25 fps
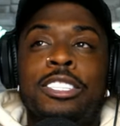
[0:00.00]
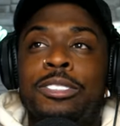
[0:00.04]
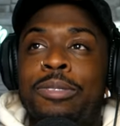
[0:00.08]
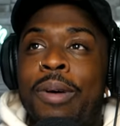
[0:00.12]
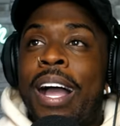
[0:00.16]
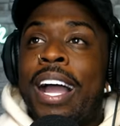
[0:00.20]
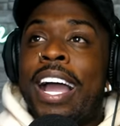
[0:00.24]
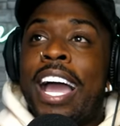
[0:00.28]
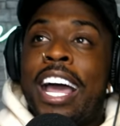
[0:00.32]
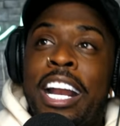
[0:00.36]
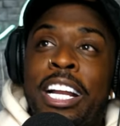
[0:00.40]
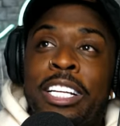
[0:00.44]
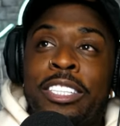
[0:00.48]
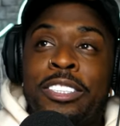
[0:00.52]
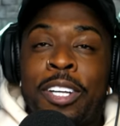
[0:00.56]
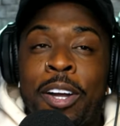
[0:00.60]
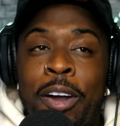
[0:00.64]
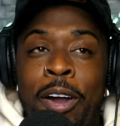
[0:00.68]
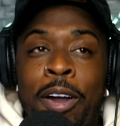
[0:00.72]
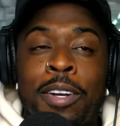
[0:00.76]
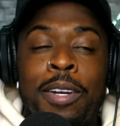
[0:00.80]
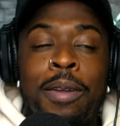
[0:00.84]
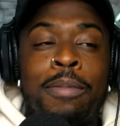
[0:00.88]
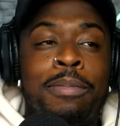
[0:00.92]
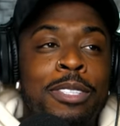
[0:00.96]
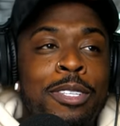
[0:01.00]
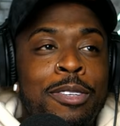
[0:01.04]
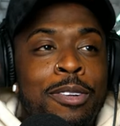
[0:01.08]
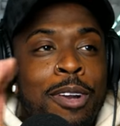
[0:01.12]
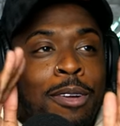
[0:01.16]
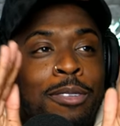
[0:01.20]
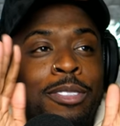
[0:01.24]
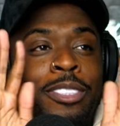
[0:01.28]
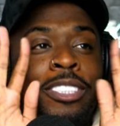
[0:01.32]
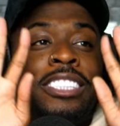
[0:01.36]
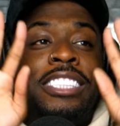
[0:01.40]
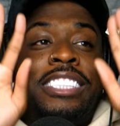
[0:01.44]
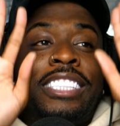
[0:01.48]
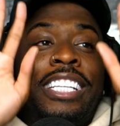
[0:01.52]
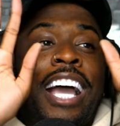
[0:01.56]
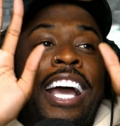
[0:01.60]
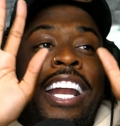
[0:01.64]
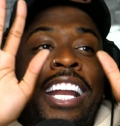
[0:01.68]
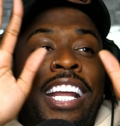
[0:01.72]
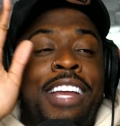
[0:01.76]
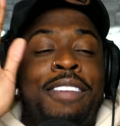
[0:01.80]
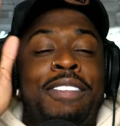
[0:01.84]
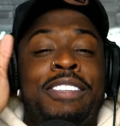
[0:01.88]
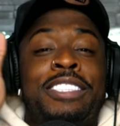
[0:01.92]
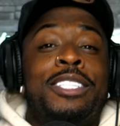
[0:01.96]
So I kind of turned them, you know, just to
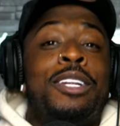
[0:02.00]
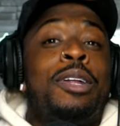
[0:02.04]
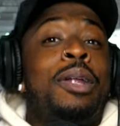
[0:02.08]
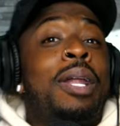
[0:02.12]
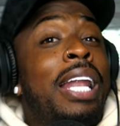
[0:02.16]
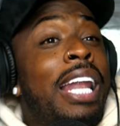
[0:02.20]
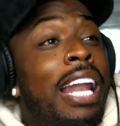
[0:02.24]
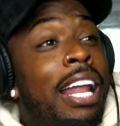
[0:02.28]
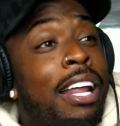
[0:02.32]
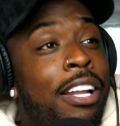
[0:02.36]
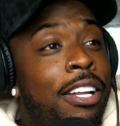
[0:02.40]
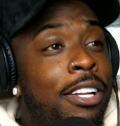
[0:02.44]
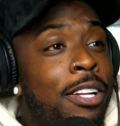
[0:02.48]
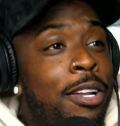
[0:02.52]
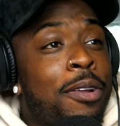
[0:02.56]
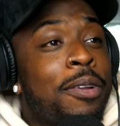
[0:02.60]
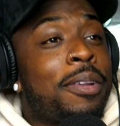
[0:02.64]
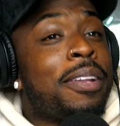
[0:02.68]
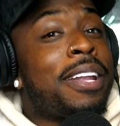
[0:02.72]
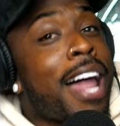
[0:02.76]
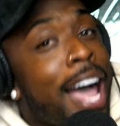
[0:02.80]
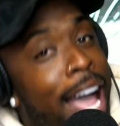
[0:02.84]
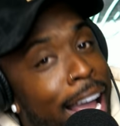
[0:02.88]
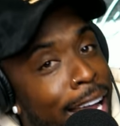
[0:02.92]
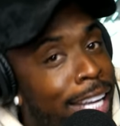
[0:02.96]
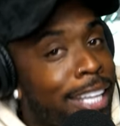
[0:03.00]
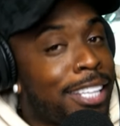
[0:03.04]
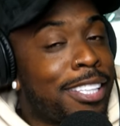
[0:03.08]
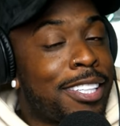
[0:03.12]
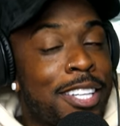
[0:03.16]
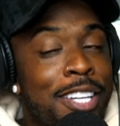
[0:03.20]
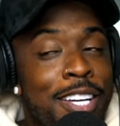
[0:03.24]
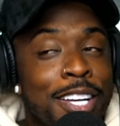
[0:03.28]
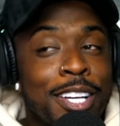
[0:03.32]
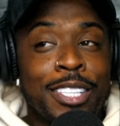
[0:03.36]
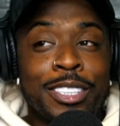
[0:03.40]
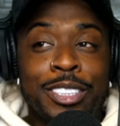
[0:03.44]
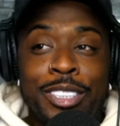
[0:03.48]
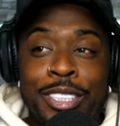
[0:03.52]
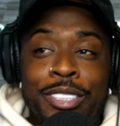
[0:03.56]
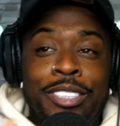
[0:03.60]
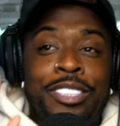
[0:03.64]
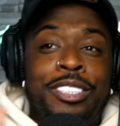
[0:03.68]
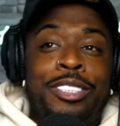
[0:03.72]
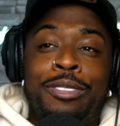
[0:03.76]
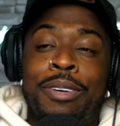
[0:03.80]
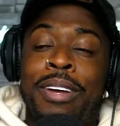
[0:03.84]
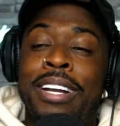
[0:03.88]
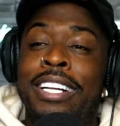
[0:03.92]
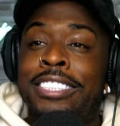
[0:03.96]
kind of give us a little, a little light.
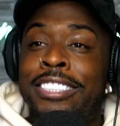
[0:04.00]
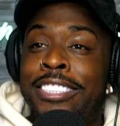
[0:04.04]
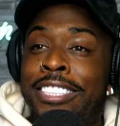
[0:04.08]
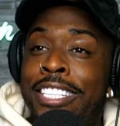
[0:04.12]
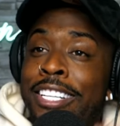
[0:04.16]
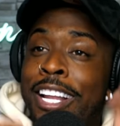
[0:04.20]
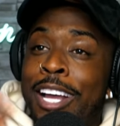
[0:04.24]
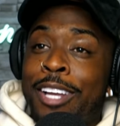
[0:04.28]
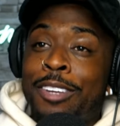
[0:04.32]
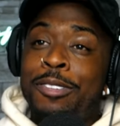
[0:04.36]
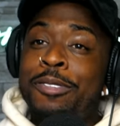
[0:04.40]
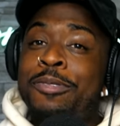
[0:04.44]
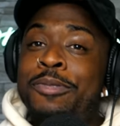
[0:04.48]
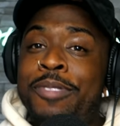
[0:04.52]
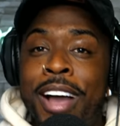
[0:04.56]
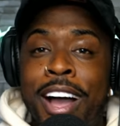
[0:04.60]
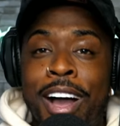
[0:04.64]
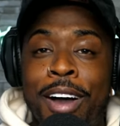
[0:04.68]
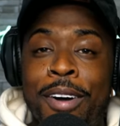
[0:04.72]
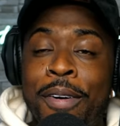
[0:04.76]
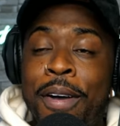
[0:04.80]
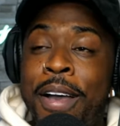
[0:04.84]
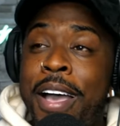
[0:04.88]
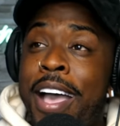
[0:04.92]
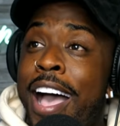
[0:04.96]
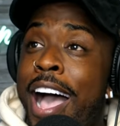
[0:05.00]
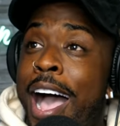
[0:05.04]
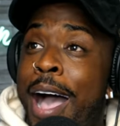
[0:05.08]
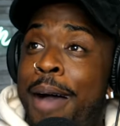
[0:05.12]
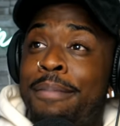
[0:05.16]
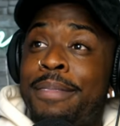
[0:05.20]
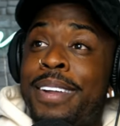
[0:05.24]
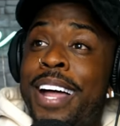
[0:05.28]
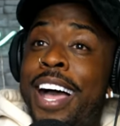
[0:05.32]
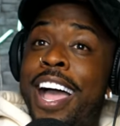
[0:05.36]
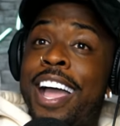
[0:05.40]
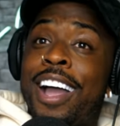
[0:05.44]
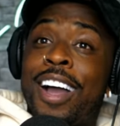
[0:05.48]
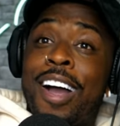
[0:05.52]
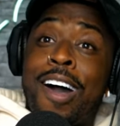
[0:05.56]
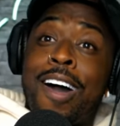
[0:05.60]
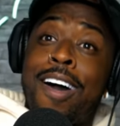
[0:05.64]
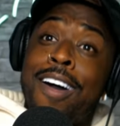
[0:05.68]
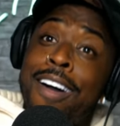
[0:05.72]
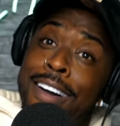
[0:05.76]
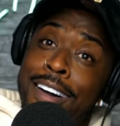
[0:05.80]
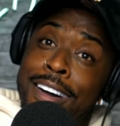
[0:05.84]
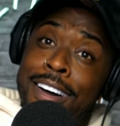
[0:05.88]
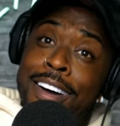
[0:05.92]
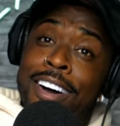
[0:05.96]
Just trying to see like, you know, I'm like,
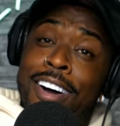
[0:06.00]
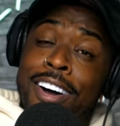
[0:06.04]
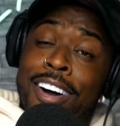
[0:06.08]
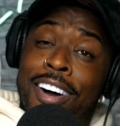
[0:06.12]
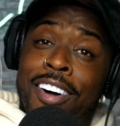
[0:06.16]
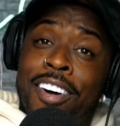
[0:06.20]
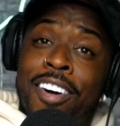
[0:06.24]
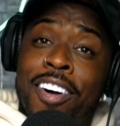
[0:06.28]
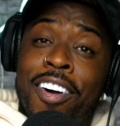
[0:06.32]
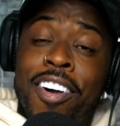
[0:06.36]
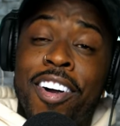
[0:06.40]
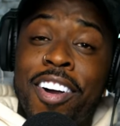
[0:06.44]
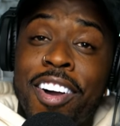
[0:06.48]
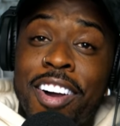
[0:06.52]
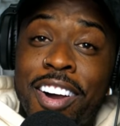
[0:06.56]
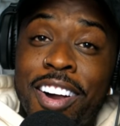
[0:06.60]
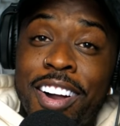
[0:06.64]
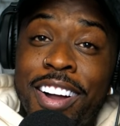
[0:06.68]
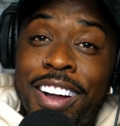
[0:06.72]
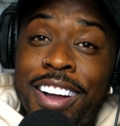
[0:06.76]
oh.